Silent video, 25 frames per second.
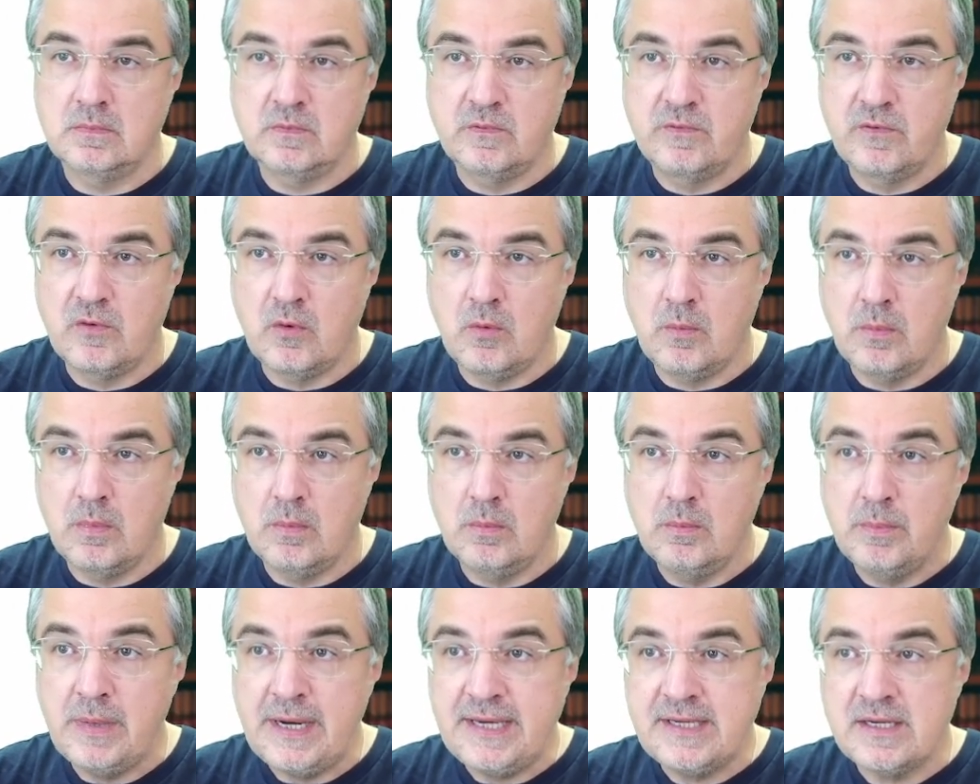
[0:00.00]

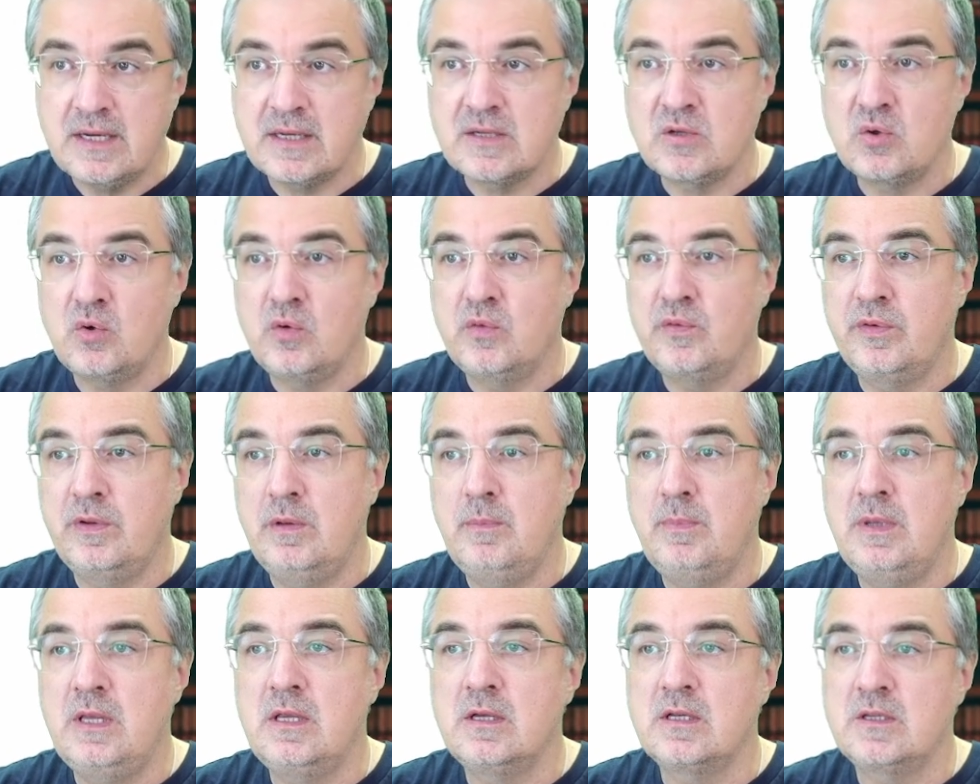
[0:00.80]
from basics of
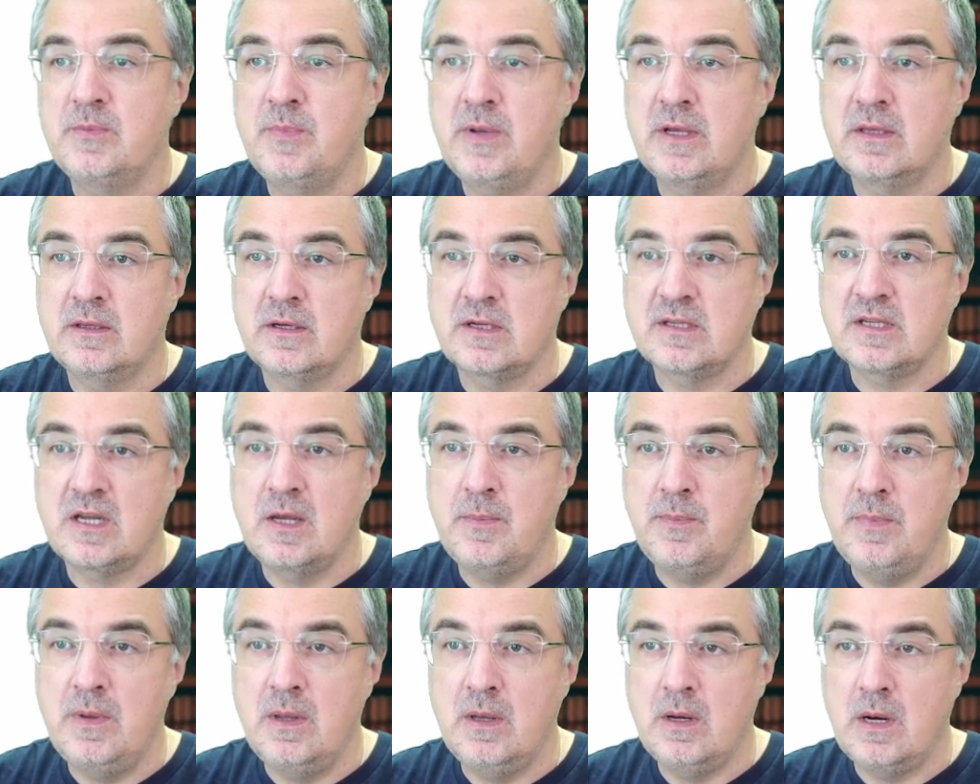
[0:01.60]
impedance
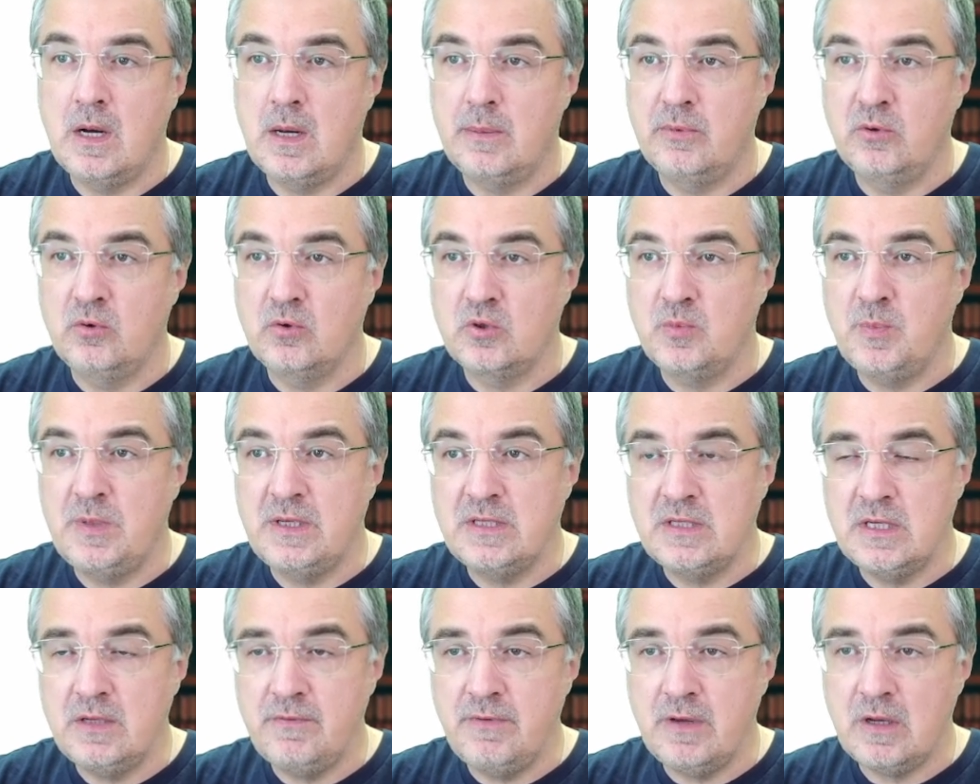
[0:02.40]
spectroscopy up to
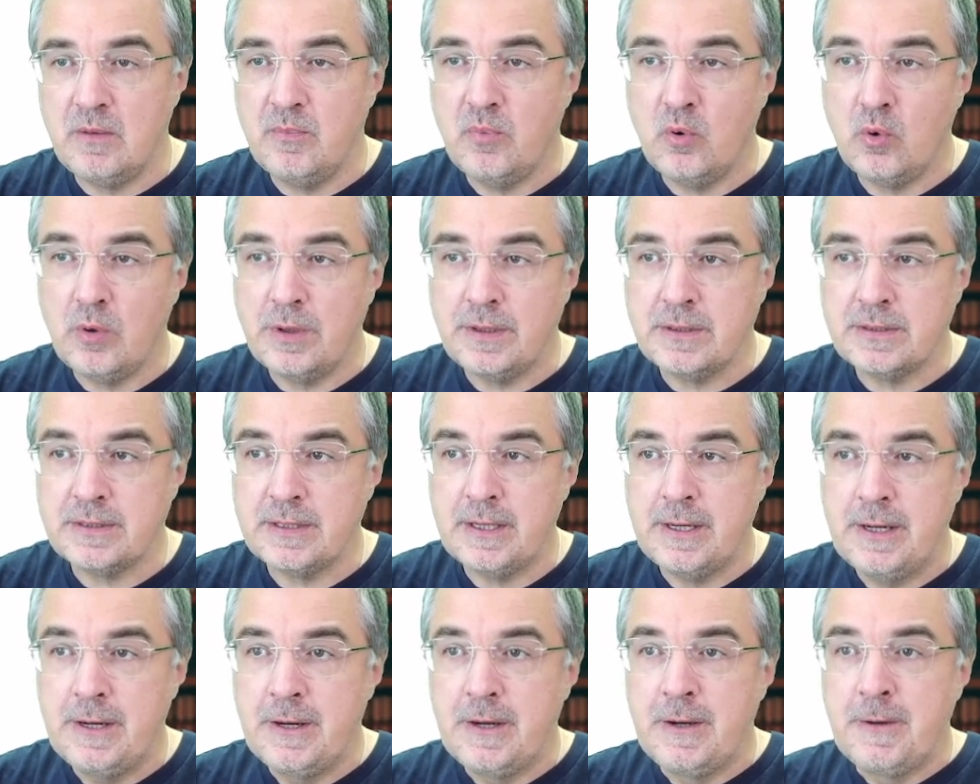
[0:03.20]
specific
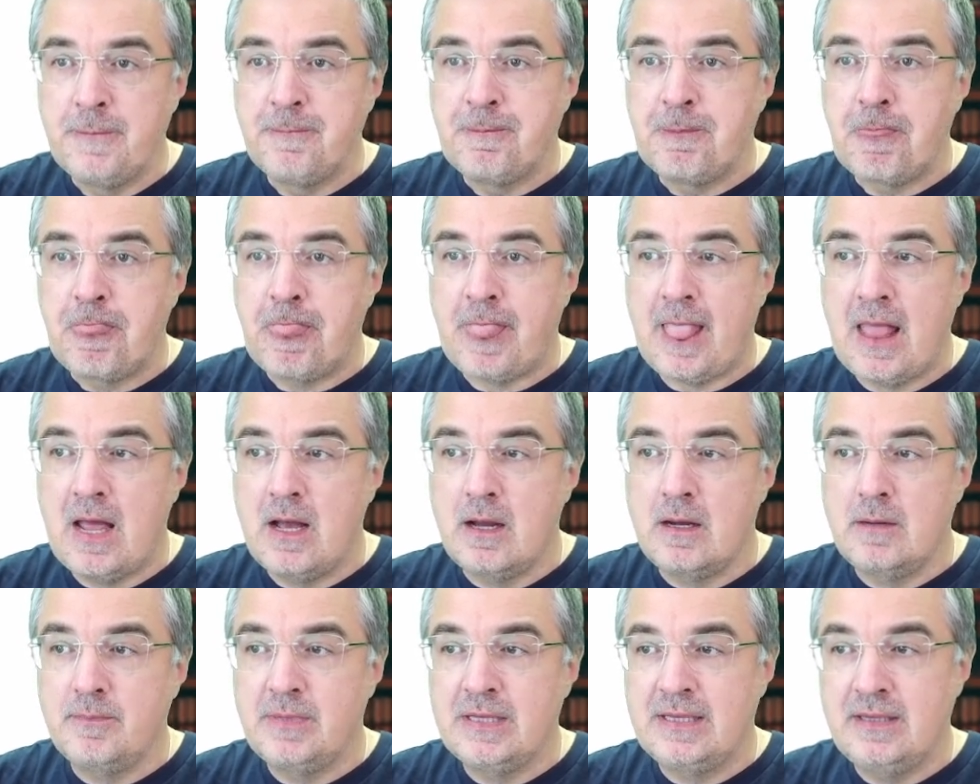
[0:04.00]
points,
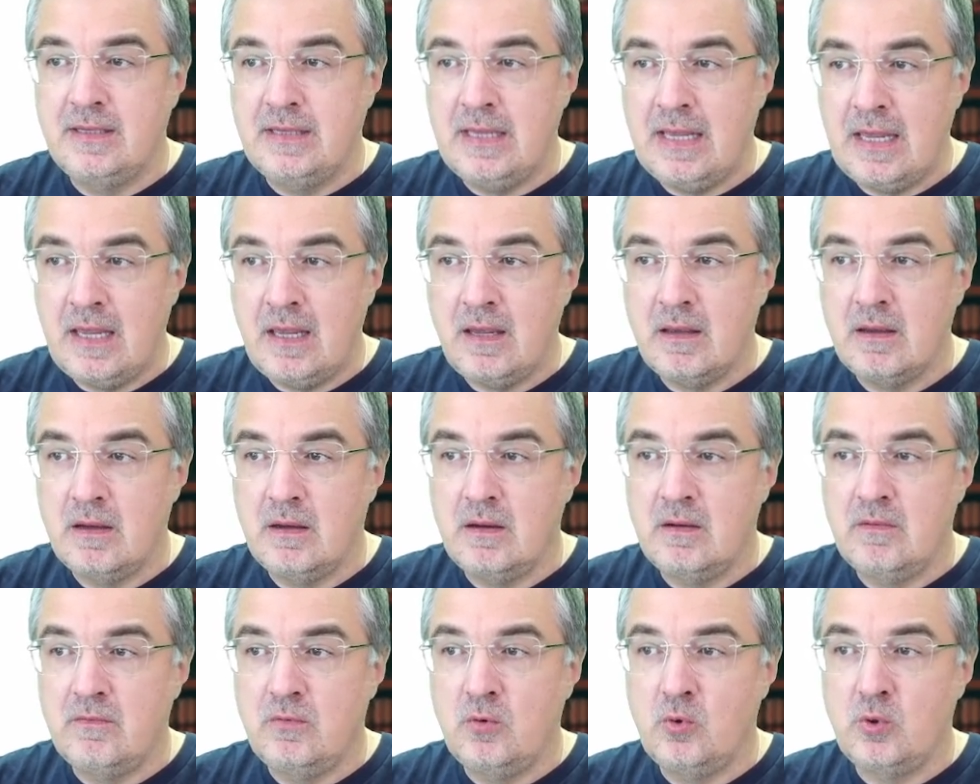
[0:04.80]
but they
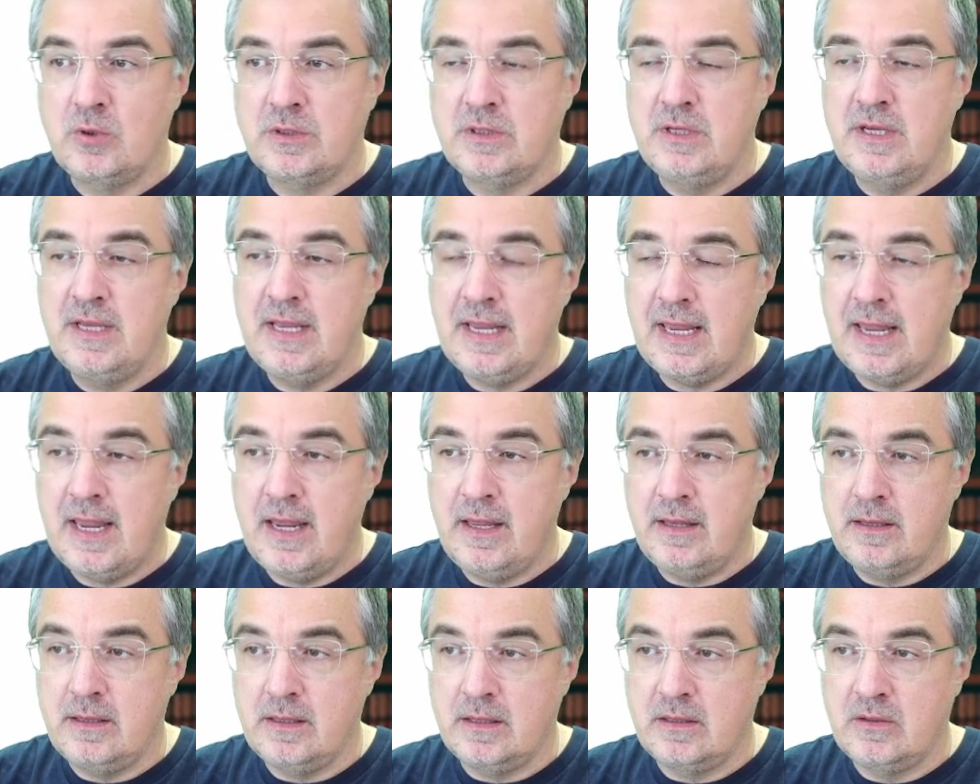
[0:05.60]
was
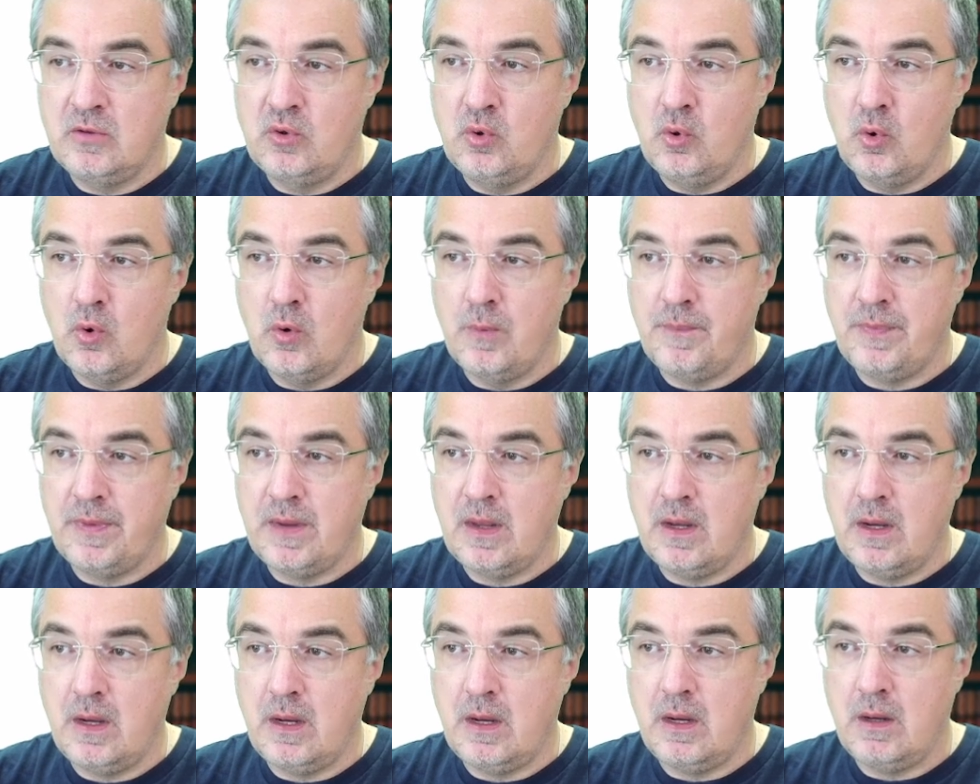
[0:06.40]
dedicated to
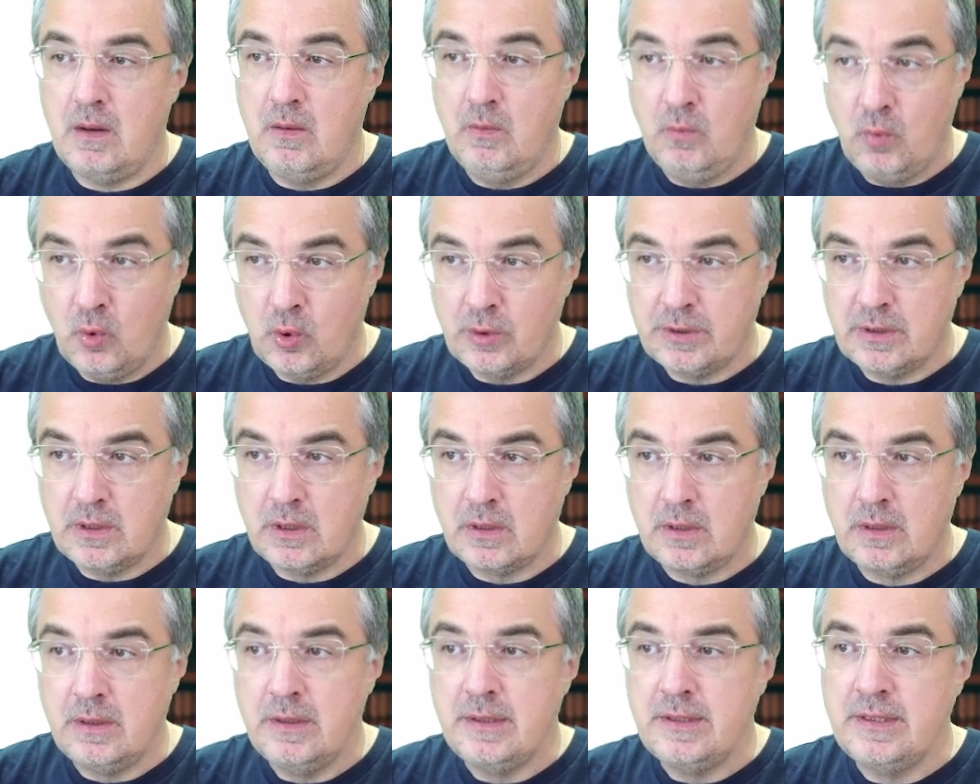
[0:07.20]

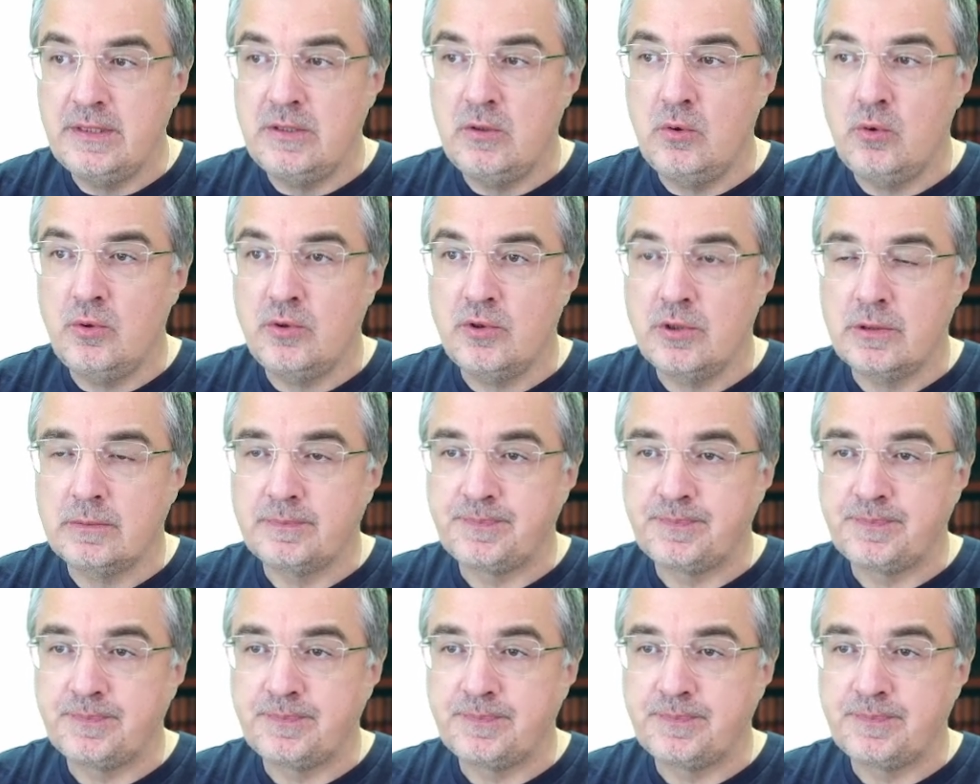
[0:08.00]
water research.